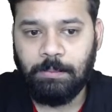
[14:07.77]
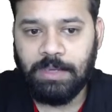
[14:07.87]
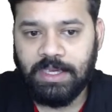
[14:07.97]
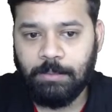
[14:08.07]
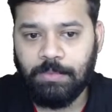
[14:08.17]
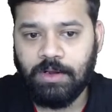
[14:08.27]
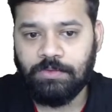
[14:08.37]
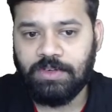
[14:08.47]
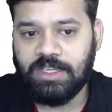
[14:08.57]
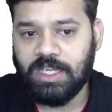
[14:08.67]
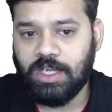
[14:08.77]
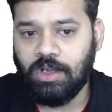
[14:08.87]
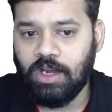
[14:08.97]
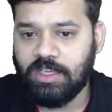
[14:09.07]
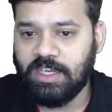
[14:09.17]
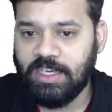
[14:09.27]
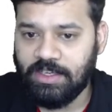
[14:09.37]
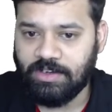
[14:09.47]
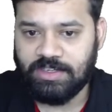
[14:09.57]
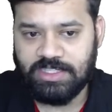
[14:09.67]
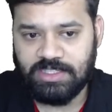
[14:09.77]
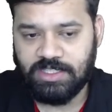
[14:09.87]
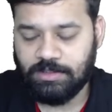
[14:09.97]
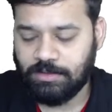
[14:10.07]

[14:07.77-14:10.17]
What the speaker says: paying profit, not interest.